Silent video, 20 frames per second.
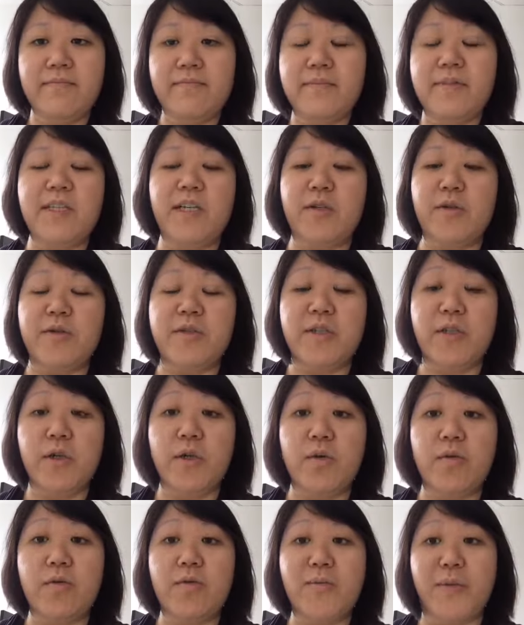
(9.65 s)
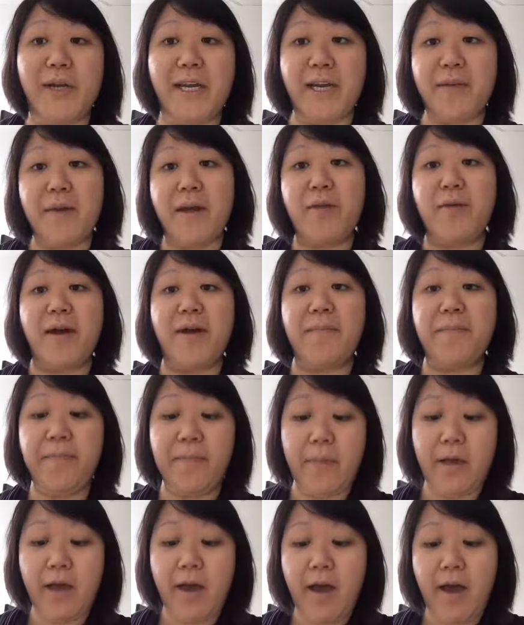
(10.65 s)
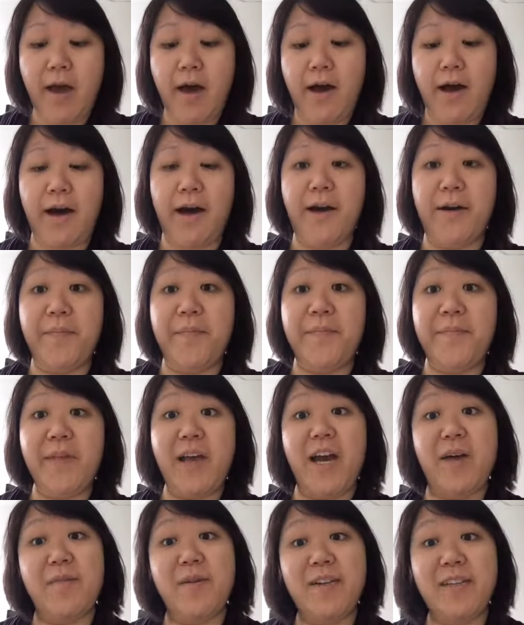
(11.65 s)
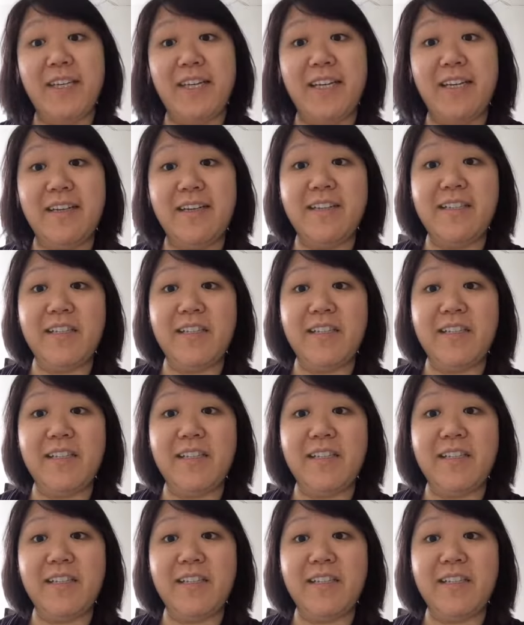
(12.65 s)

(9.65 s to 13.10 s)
signal's a little weak. But anyway, I'm Helene,